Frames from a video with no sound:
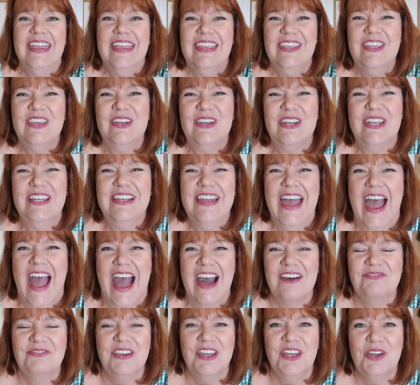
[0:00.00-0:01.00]
You can
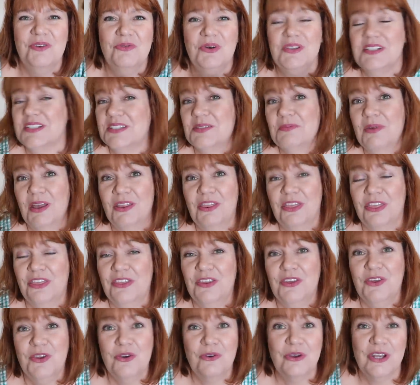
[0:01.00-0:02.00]
have it once a month.
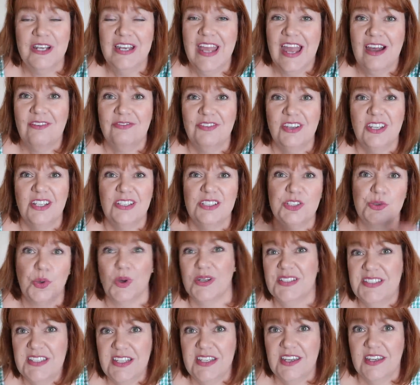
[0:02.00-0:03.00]
You can have it
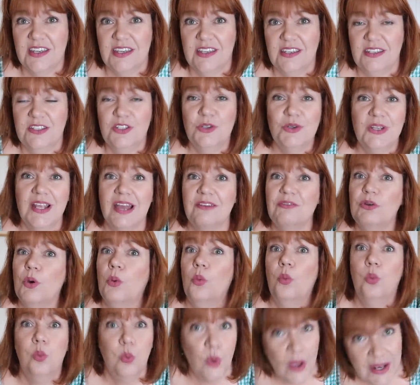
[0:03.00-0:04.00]
twice a year. You can have it
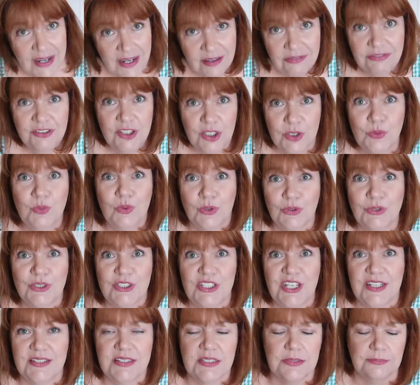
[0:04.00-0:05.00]
whenever you
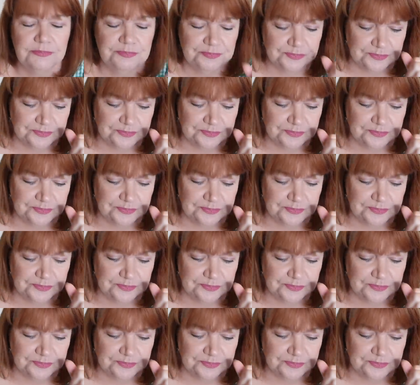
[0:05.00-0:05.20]
want it.